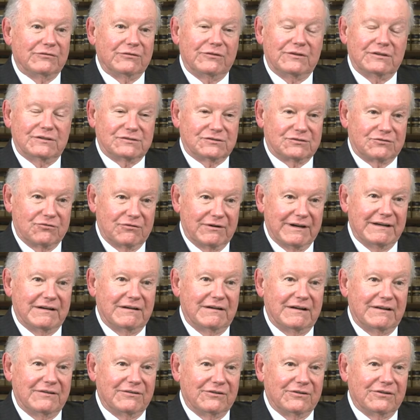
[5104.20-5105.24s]
for this great
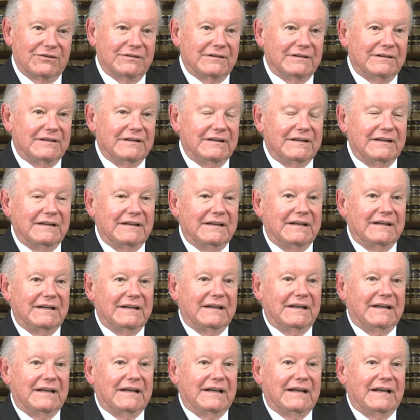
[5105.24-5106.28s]
honor.
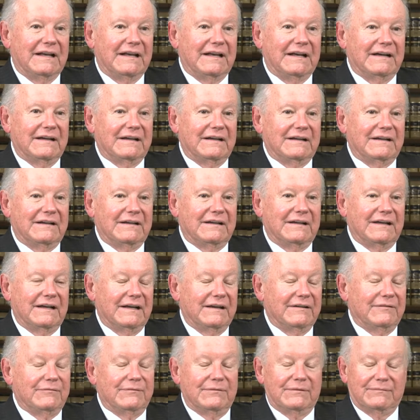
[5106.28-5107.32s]
Uh,
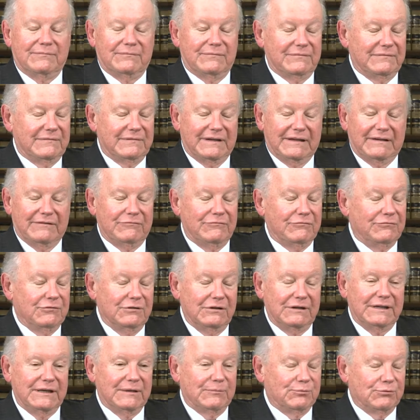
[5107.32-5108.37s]
I I
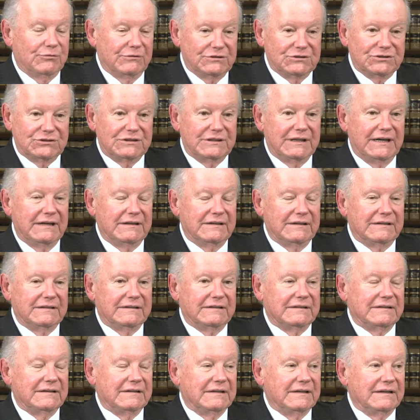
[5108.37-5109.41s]
really appreciate it.
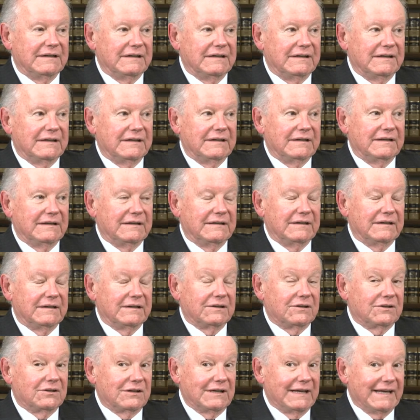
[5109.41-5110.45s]

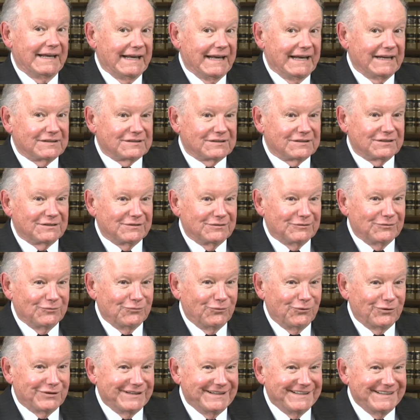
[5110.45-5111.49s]
Could I ask
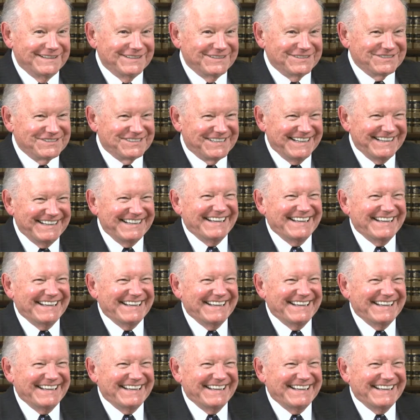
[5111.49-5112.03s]
what it is?